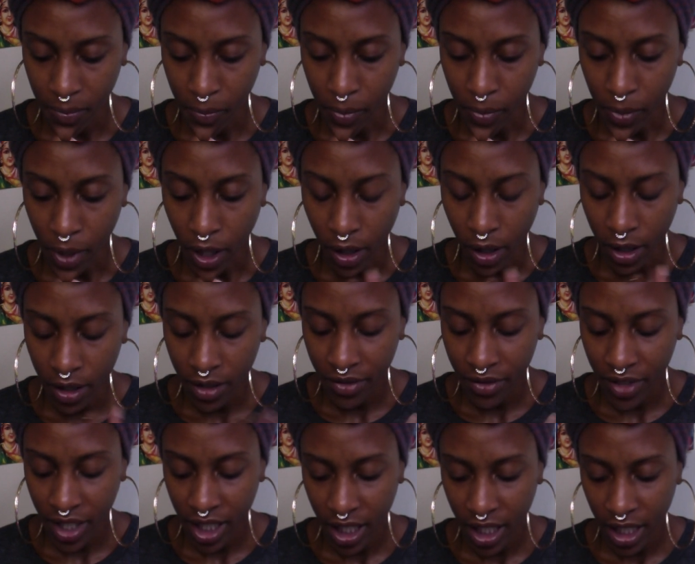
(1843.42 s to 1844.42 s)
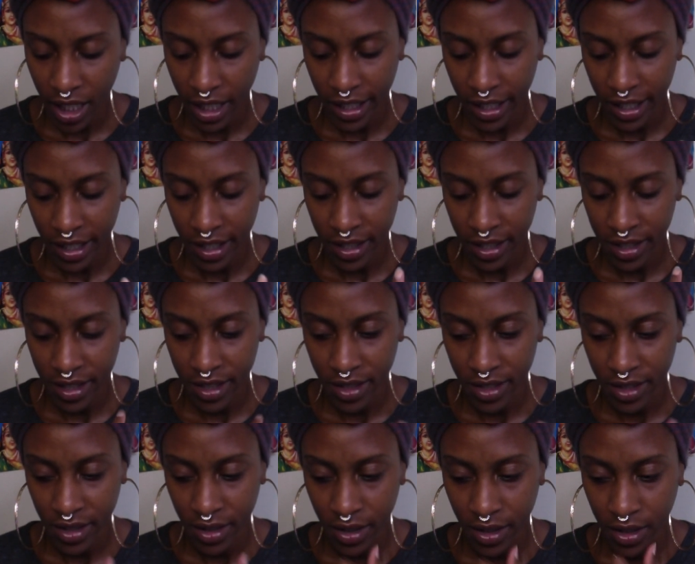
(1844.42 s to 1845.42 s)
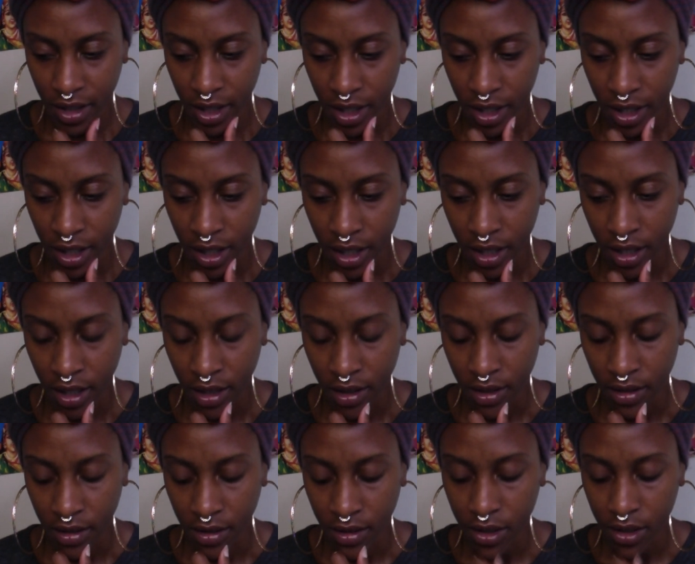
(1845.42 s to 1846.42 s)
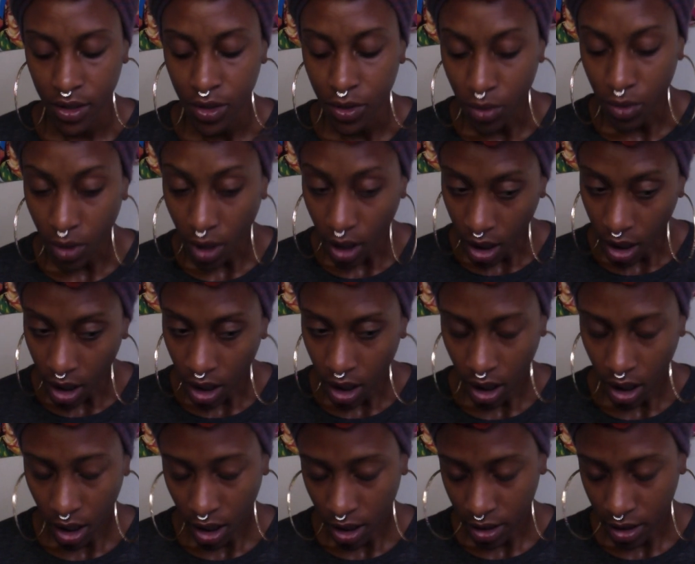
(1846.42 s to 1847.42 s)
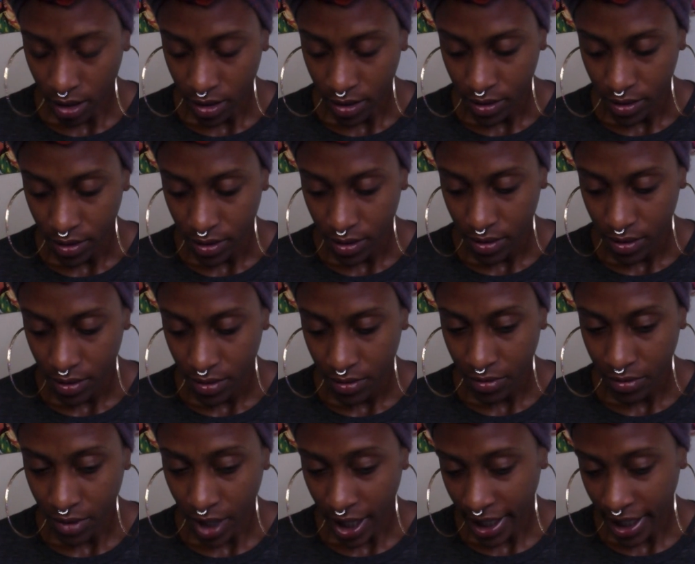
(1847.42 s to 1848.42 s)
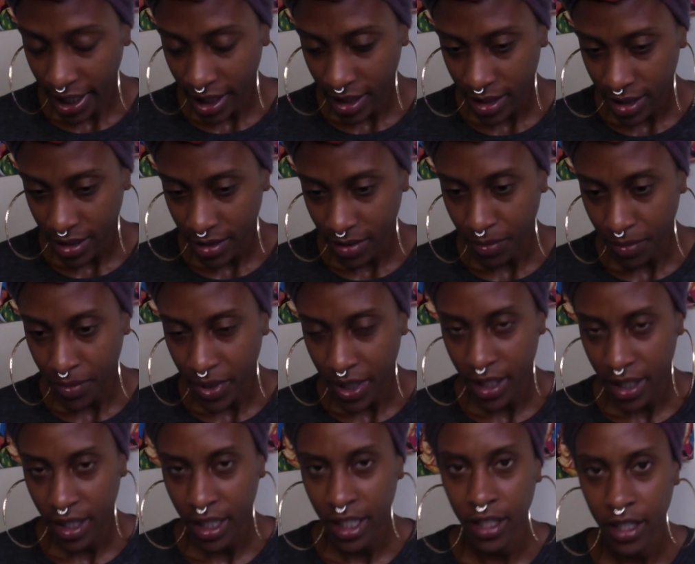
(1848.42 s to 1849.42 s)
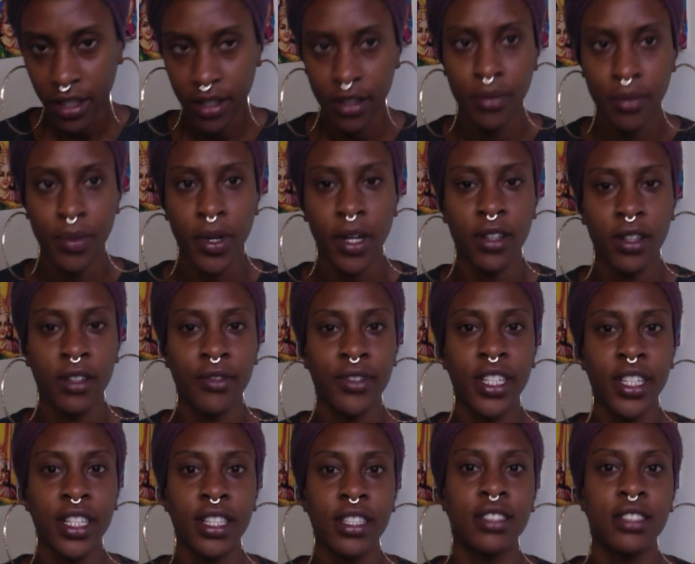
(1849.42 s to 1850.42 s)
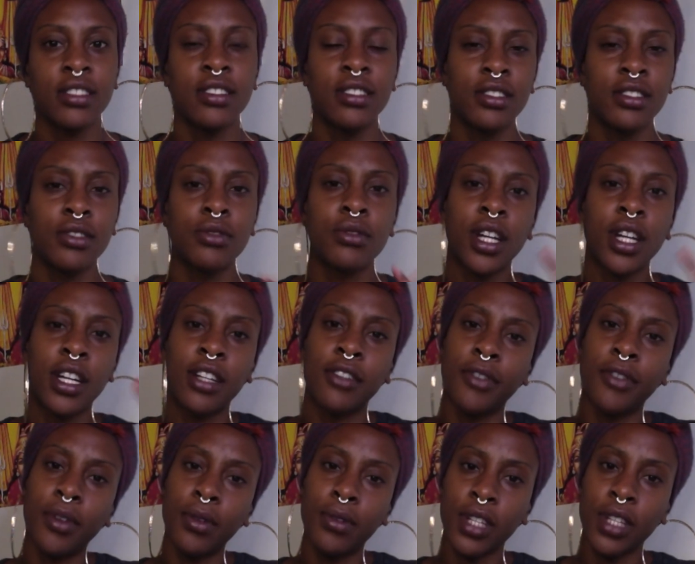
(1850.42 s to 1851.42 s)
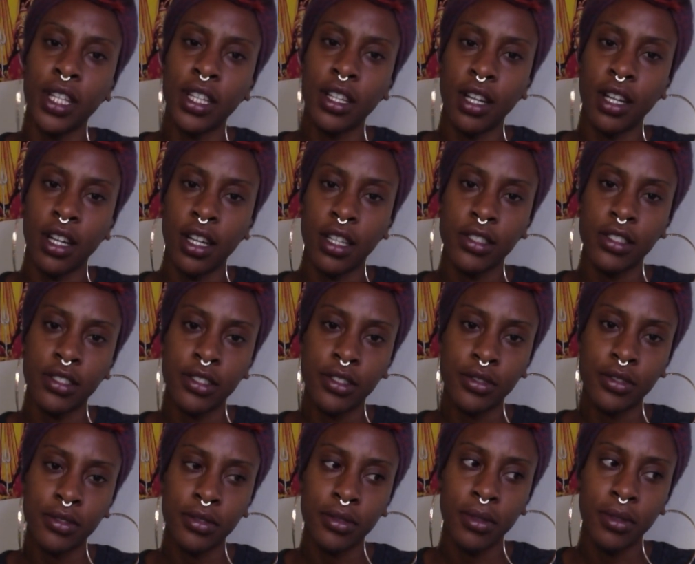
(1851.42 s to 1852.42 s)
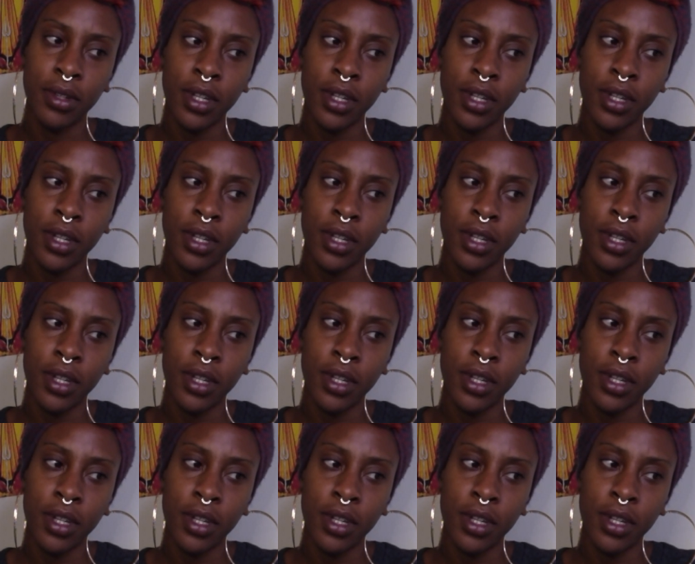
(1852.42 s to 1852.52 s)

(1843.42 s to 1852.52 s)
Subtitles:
part of it is you are, right? But the other part of it is still kind of holding on to